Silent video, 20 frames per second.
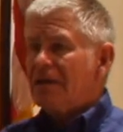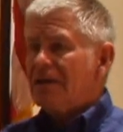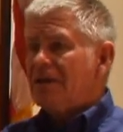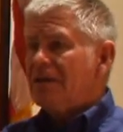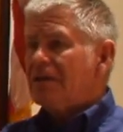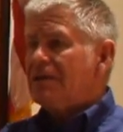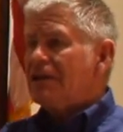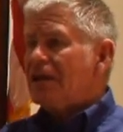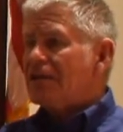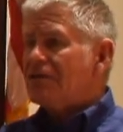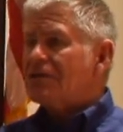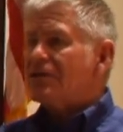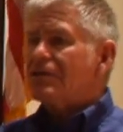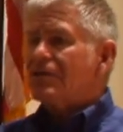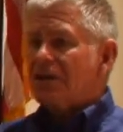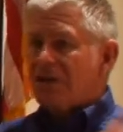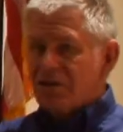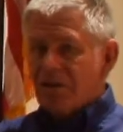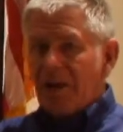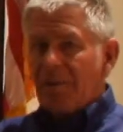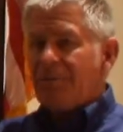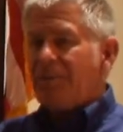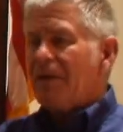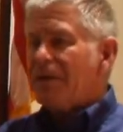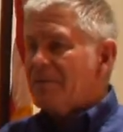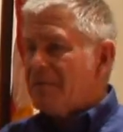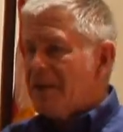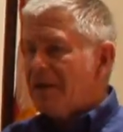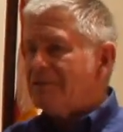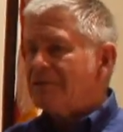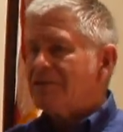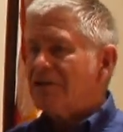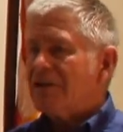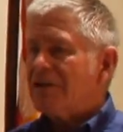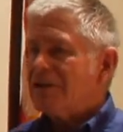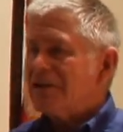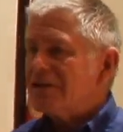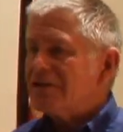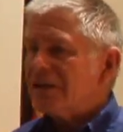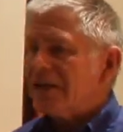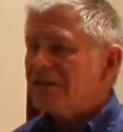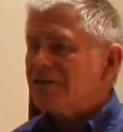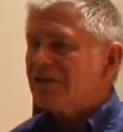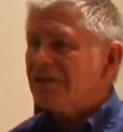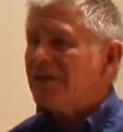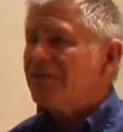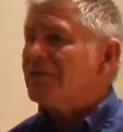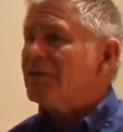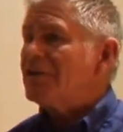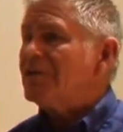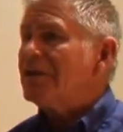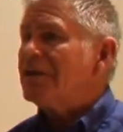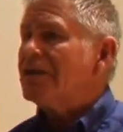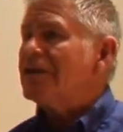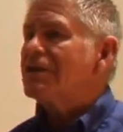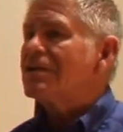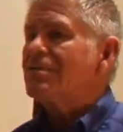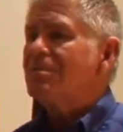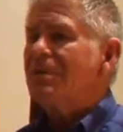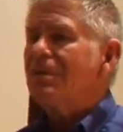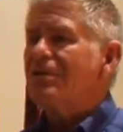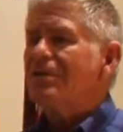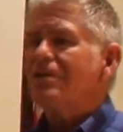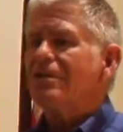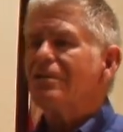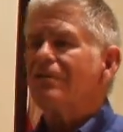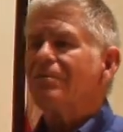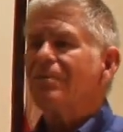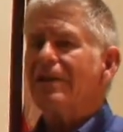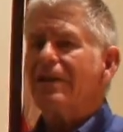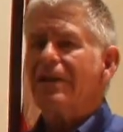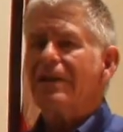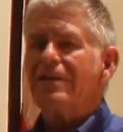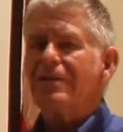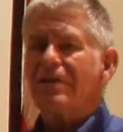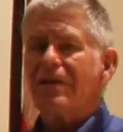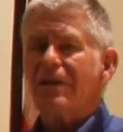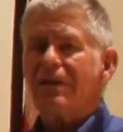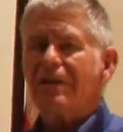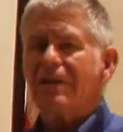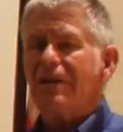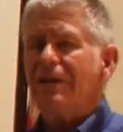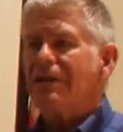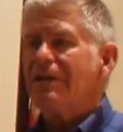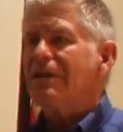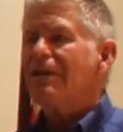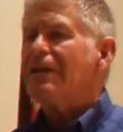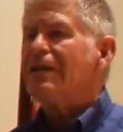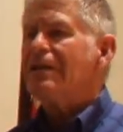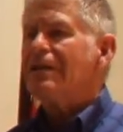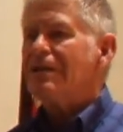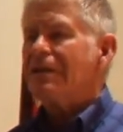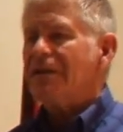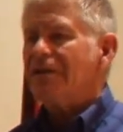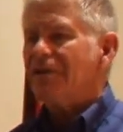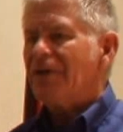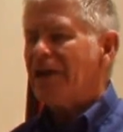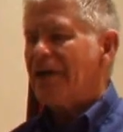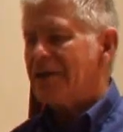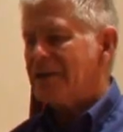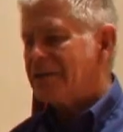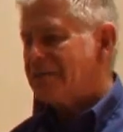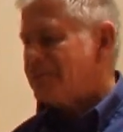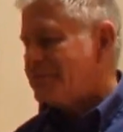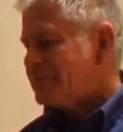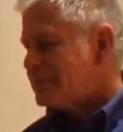the deserts, they're trapped by the mountains on each side. So they have unique species of plants there in Nevada.